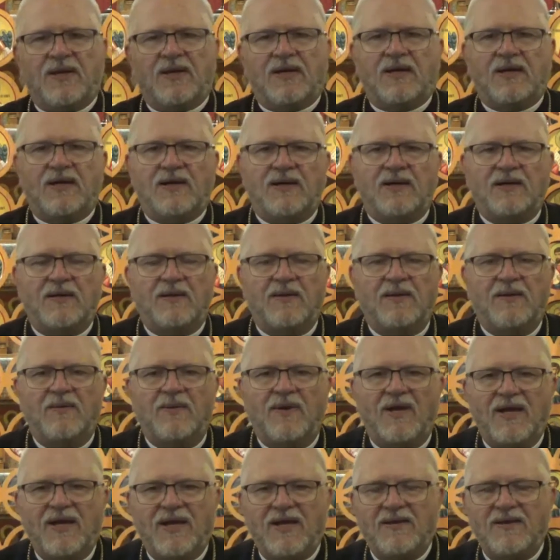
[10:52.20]
Uh,
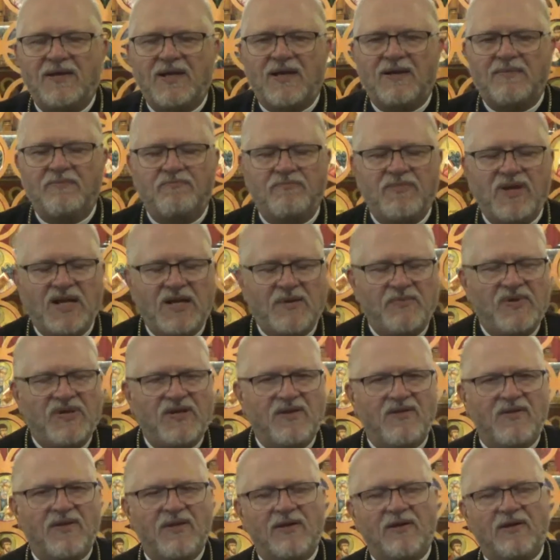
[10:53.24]
and, and
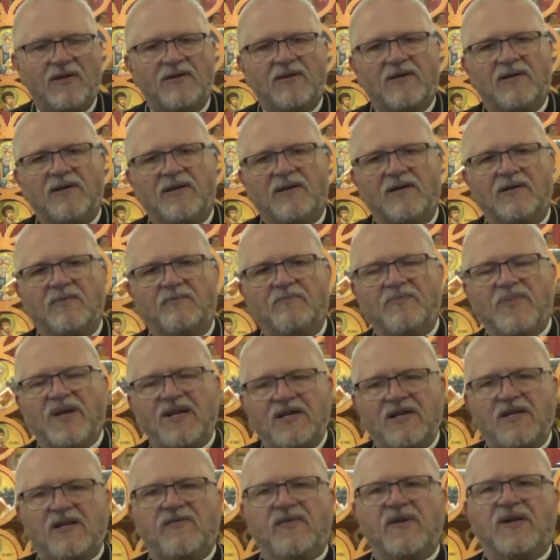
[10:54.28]
maybe there are
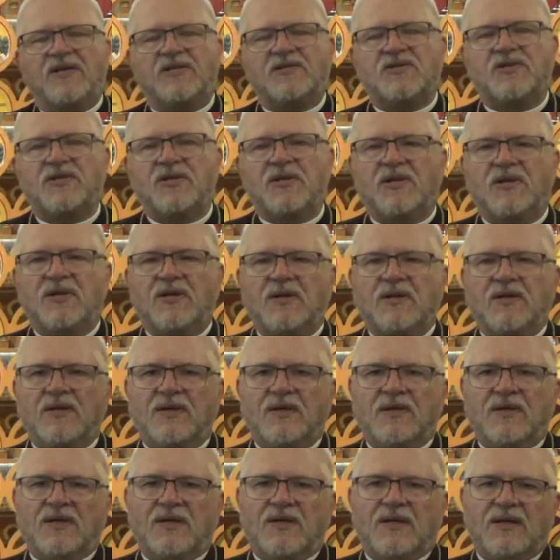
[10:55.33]
many of us,
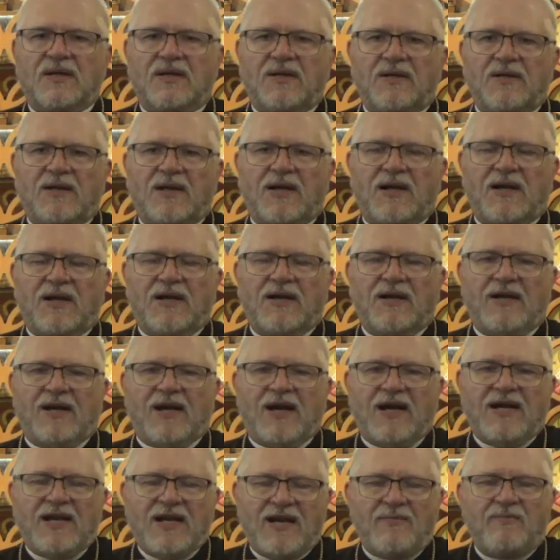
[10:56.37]
uh,
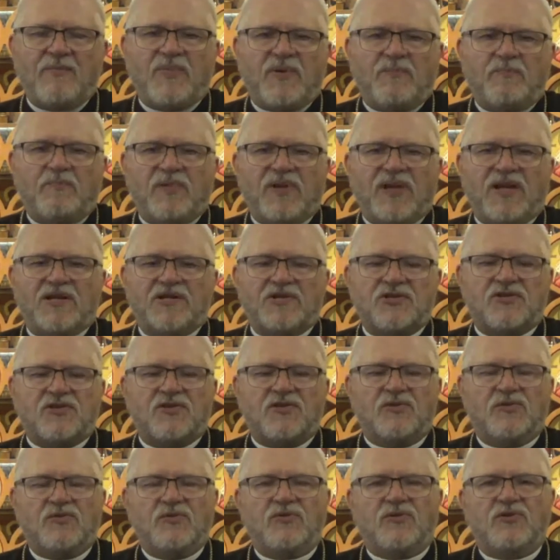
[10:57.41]
I have been
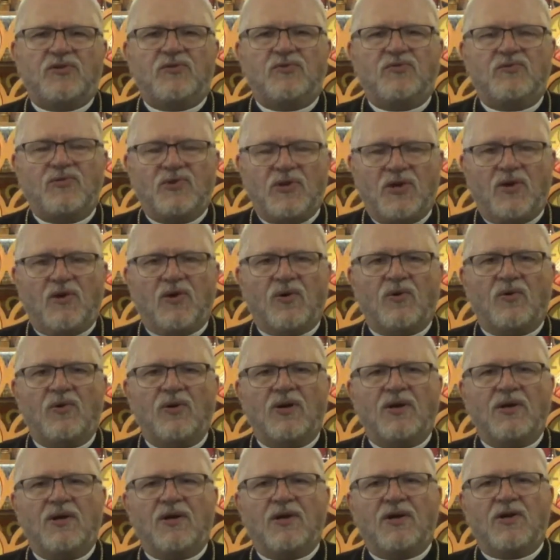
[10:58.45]
blessed to, to
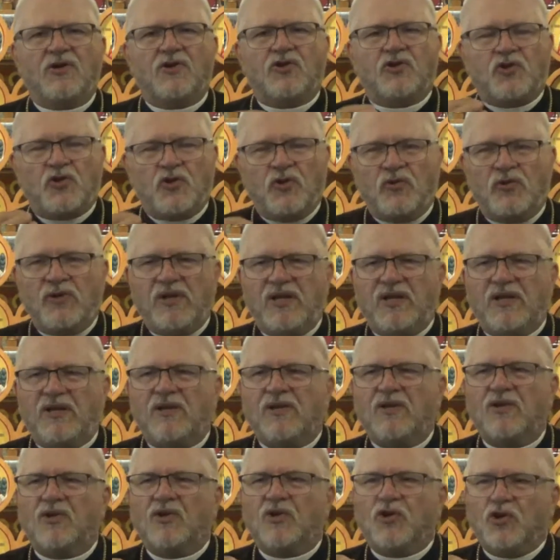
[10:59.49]
know truly
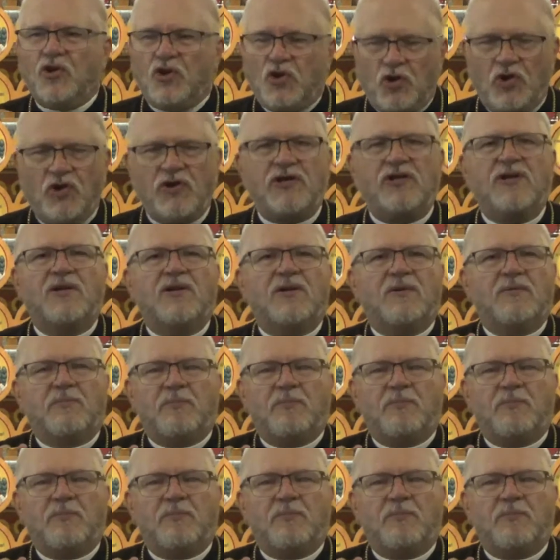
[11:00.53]
good